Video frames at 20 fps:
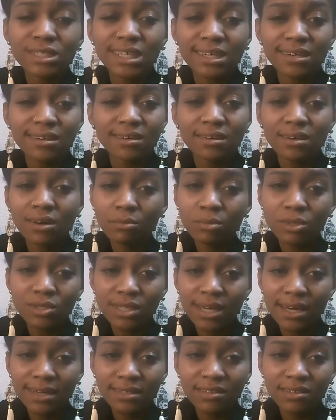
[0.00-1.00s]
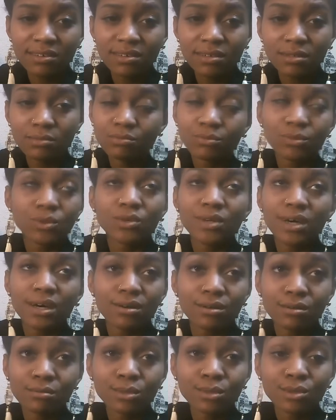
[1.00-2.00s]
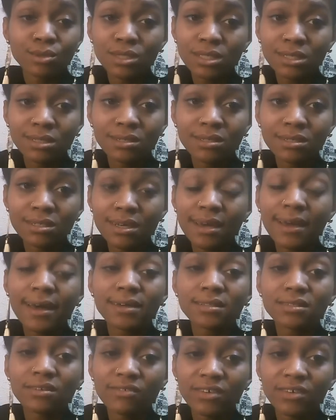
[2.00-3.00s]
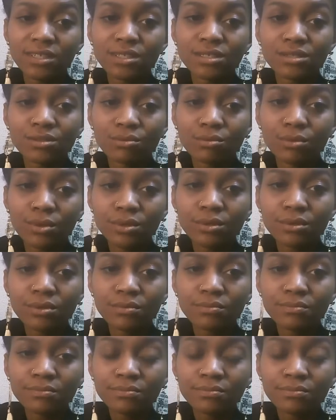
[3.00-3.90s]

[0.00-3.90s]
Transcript: Like it almost activates, well, not almost, it does, it activates the will,